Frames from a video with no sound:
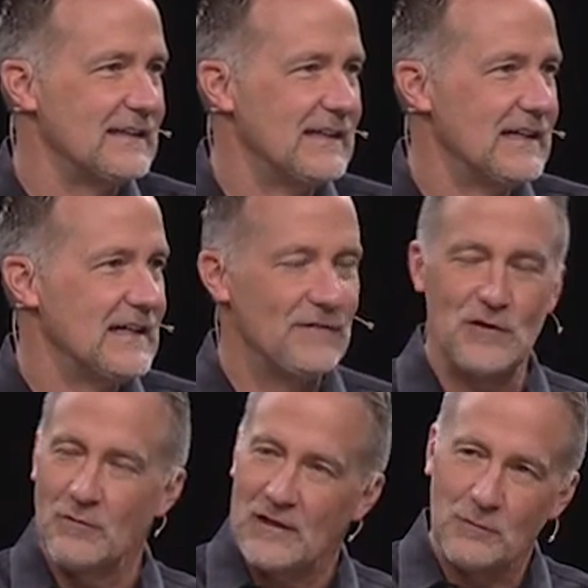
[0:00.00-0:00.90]
And if
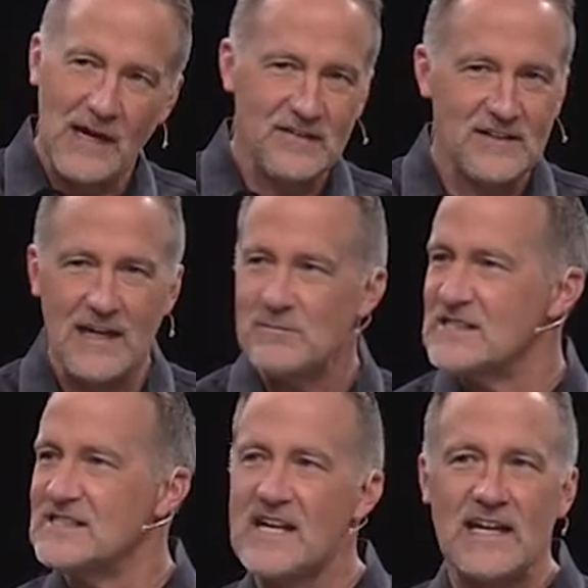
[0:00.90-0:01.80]
you were at a Reds game, the
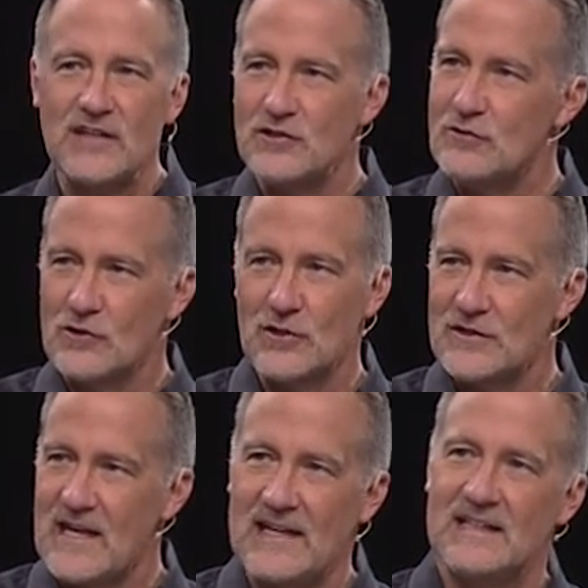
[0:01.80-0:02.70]
second you
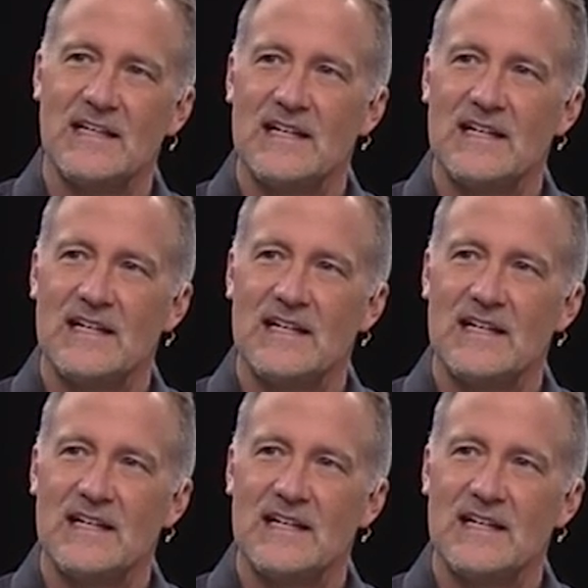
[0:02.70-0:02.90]
heard that,